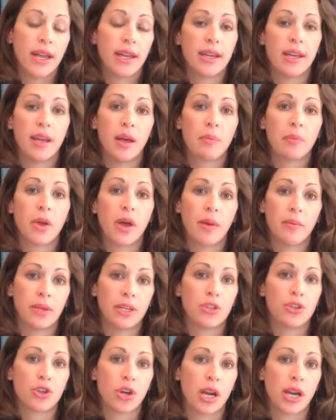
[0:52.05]
in an
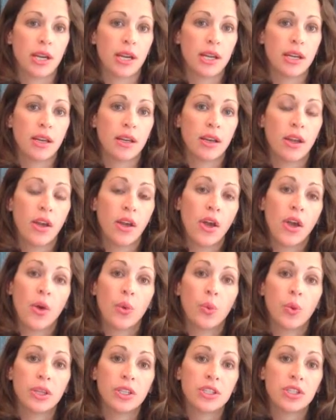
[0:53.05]
upcoming training.
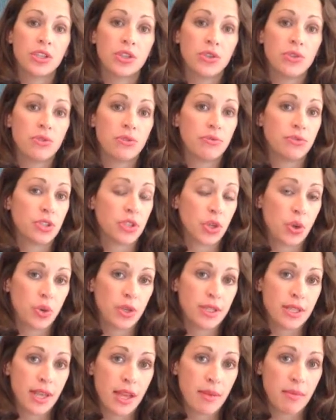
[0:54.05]
Once you've
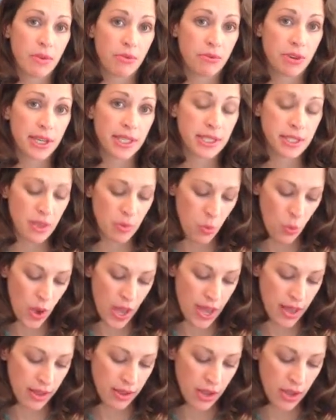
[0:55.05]
soaked them and rinsed them
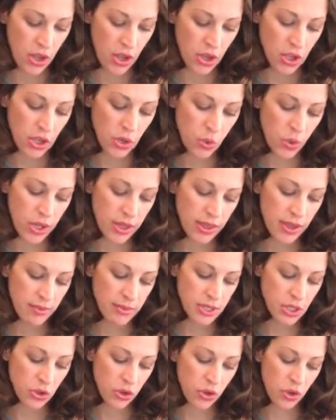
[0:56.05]
well, you want them
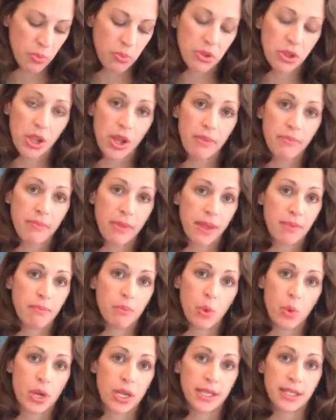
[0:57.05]
to look plump and
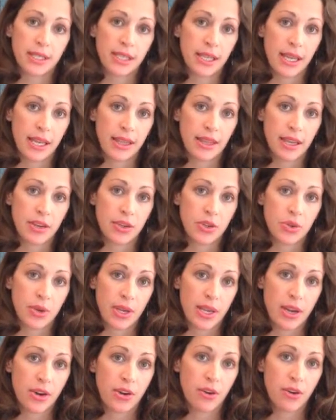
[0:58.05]
moist like they do
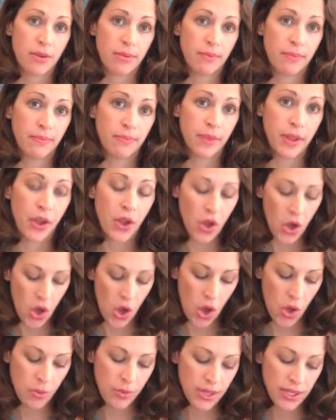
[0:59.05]
here.
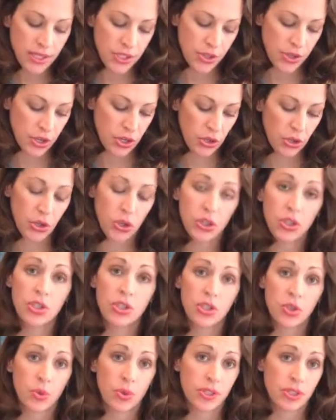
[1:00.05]
Almonds are a good
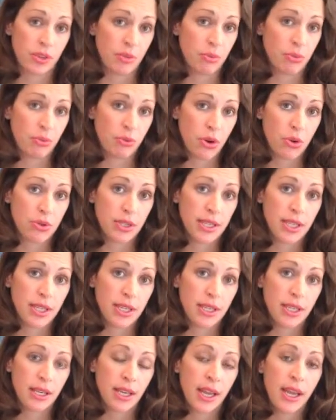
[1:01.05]
source of
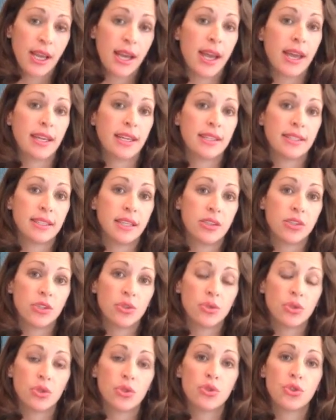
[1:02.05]
protein and
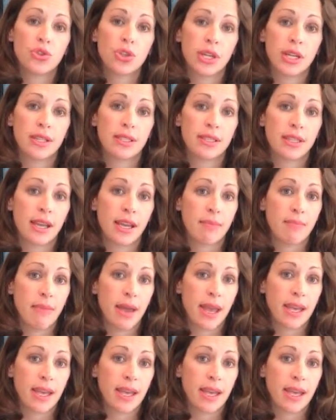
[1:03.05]
essential nutrients like